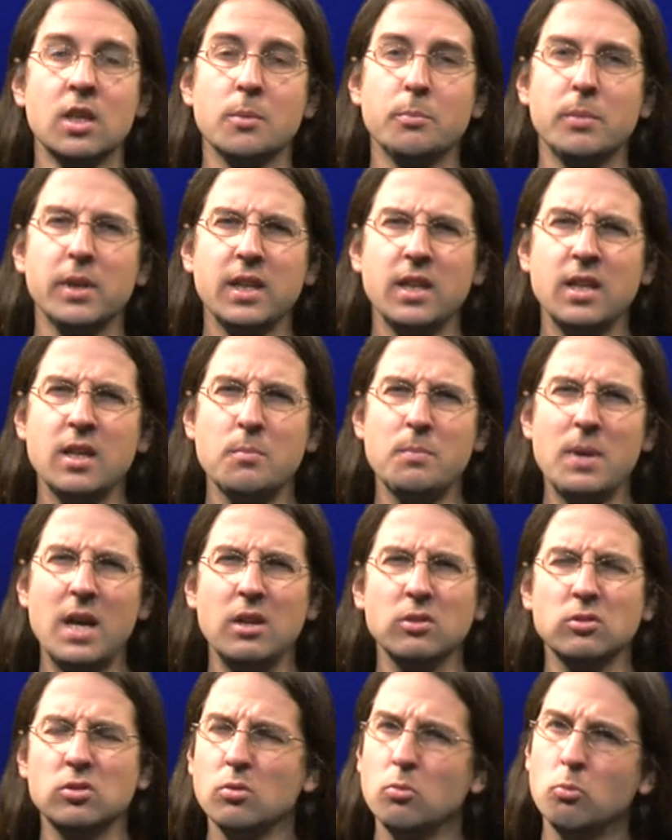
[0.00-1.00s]
But in
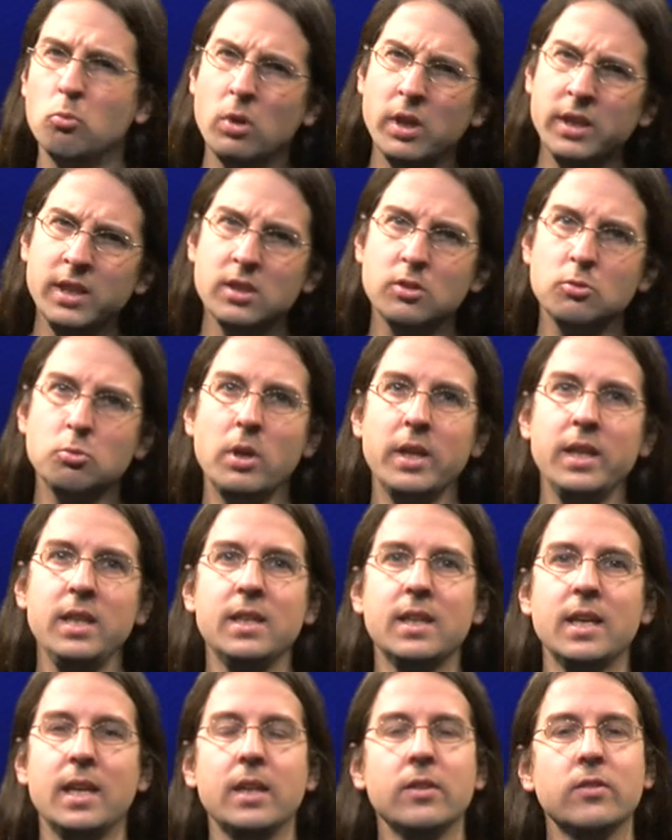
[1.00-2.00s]
about 1 in 20
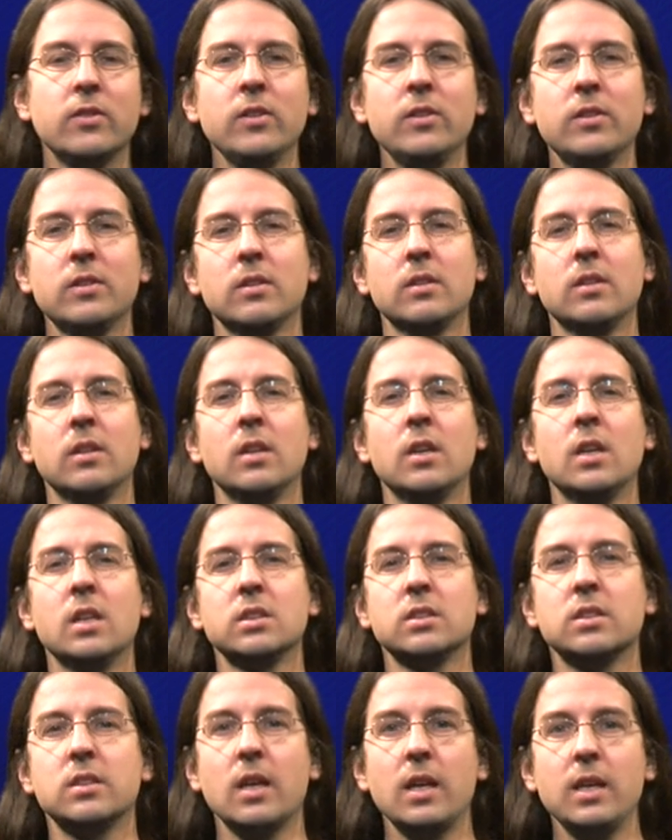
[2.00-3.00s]
cases,
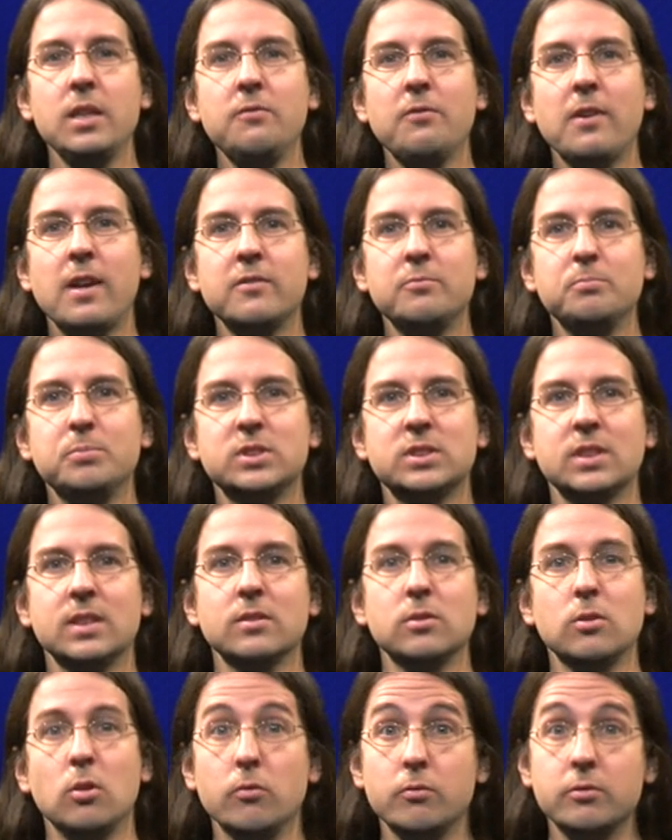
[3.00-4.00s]
the
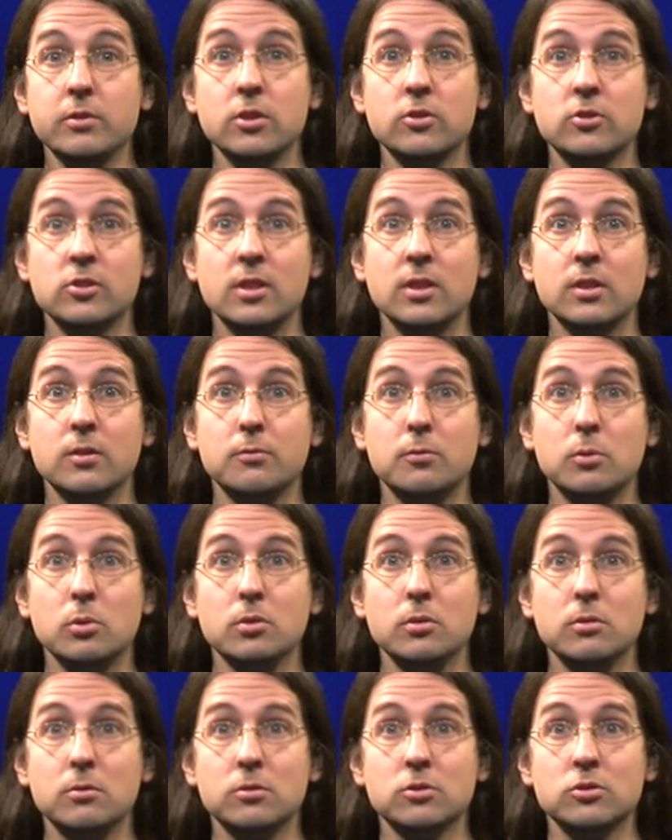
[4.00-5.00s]
95% confidence interval
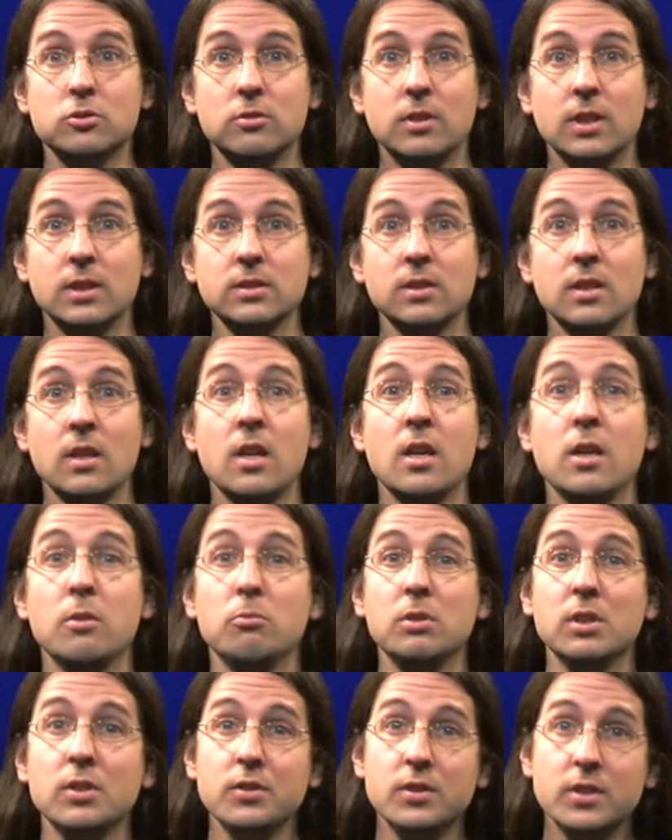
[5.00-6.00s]
you construct
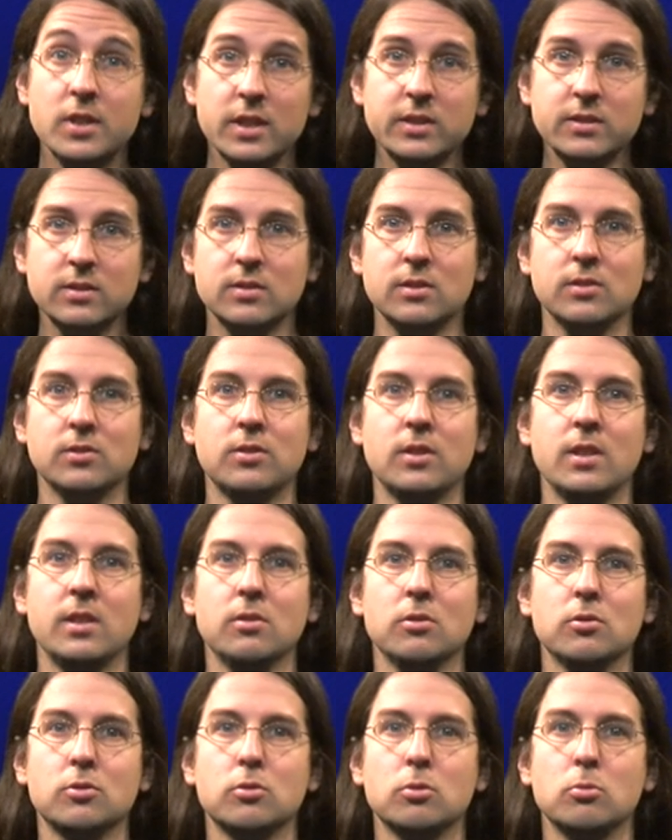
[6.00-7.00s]
will not contain
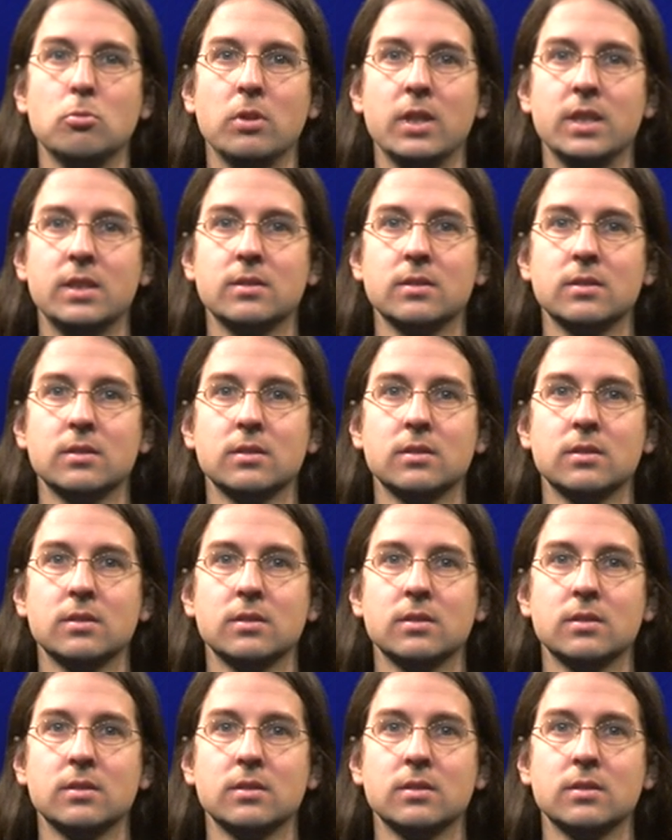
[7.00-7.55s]
your true weight.